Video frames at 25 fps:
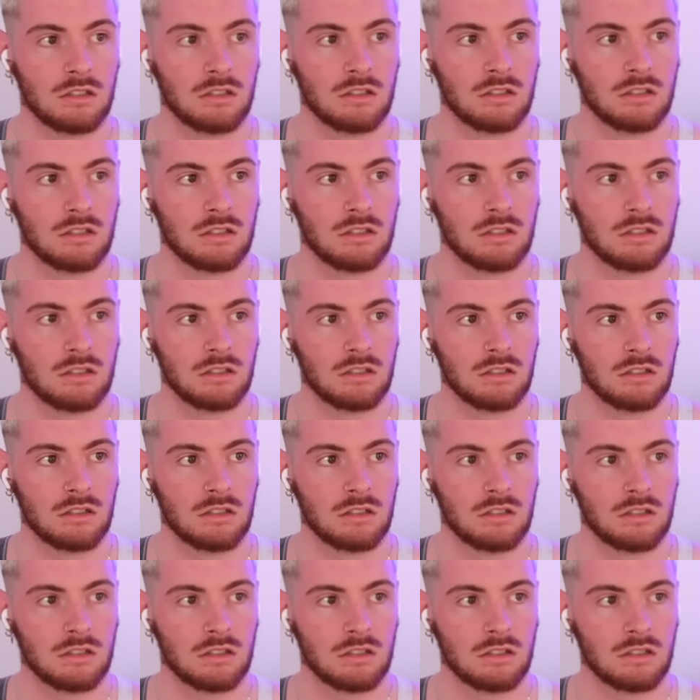
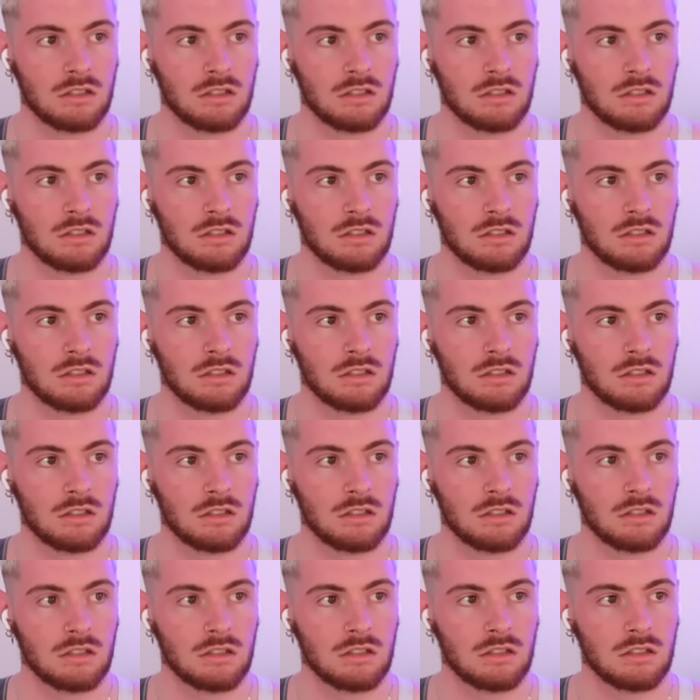
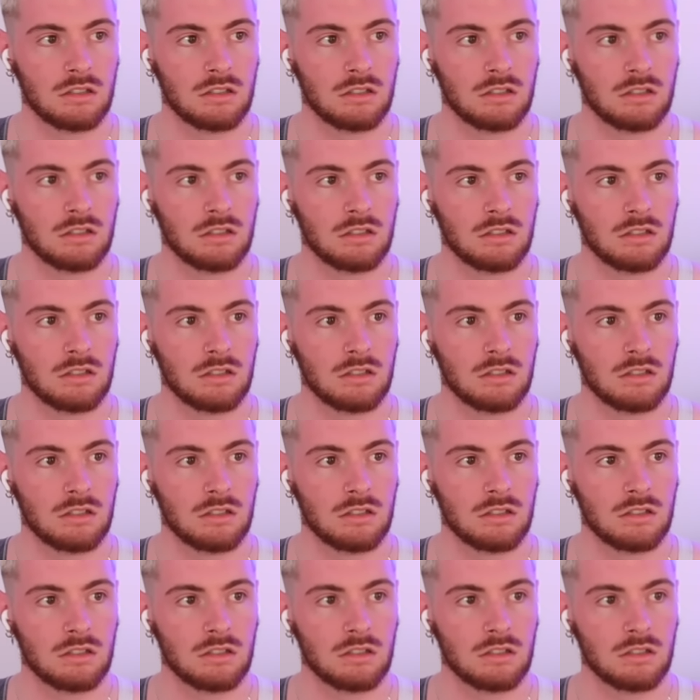
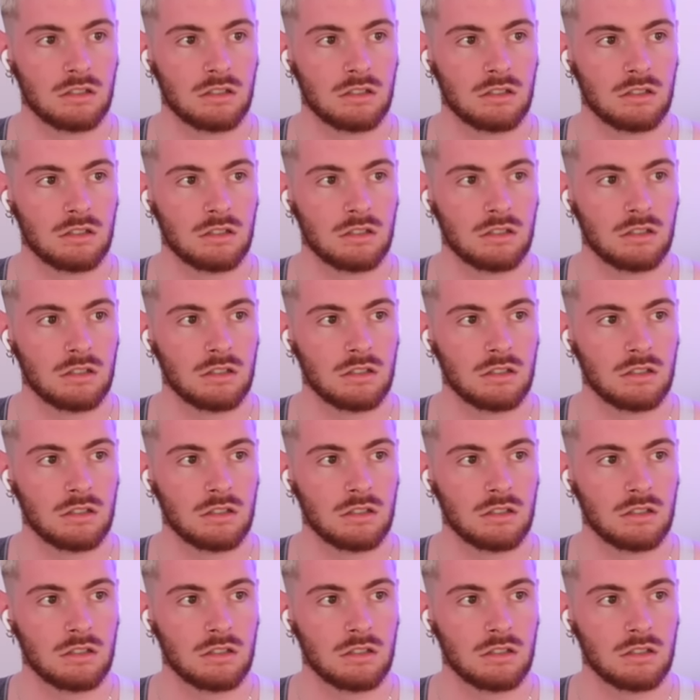[no speech]